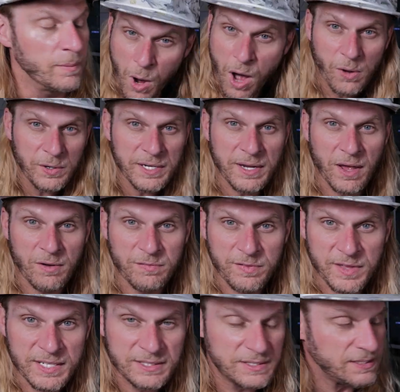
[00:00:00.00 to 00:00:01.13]
Quality of
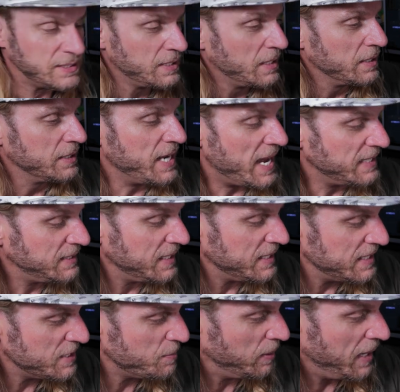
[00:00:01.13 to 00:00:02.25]
this, yes, it
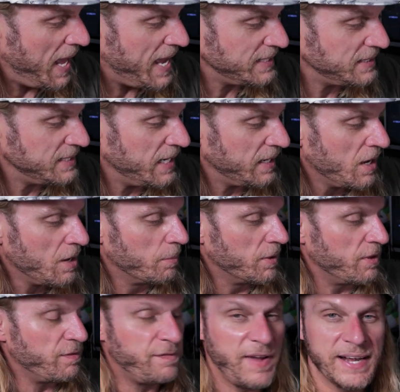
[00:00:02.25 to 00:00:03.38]
is plastic,
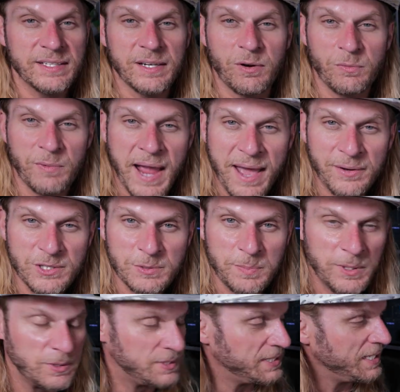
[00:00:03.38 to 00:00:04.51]
but the fact that a router's
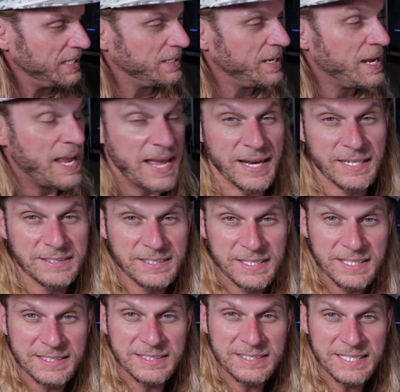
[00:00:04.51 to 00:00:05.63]
built in and it's
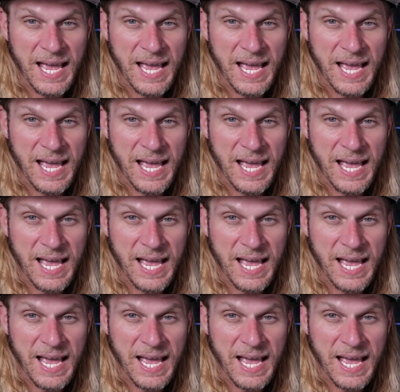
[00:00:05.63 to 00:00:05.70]
this